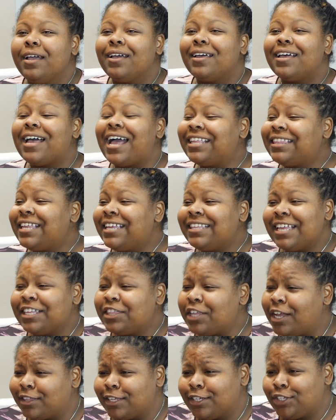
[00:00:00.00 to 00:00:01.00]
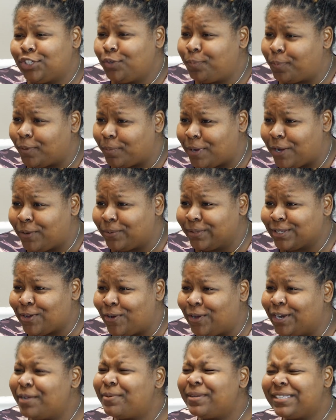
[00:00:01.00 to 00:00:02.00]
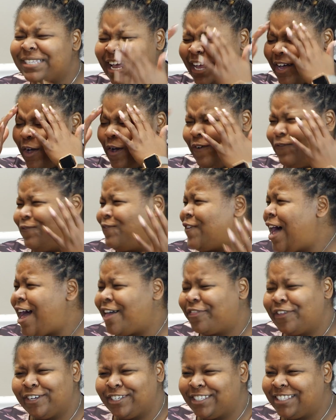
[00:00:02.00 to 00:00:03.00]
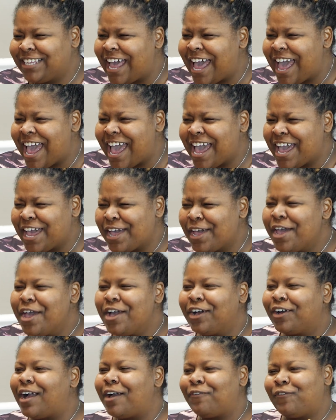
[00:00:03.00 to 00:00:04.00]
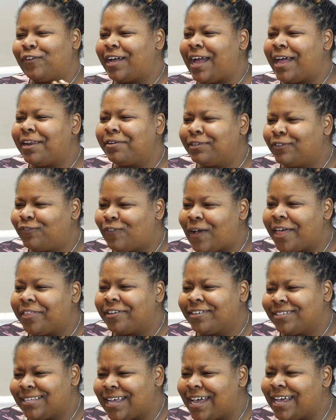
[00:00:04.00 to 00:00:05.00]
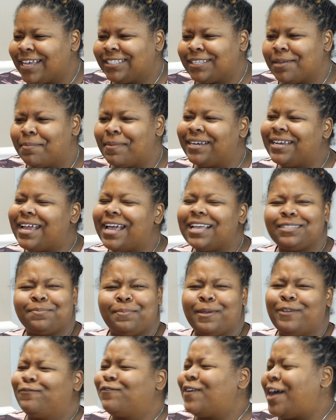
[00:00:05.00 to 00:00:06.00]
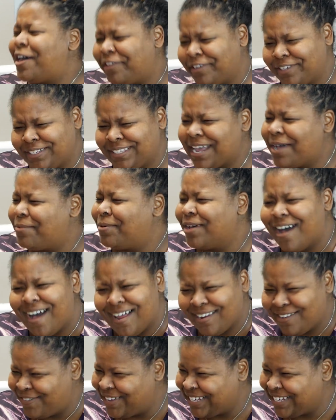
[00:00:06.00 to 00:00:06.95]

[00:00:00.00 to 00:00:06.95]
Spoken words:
I think they thought the Super Bowl was going. It was like on Father's Day. Girl, I forgot it was Father's Day. So my dad spent Father's Day with all of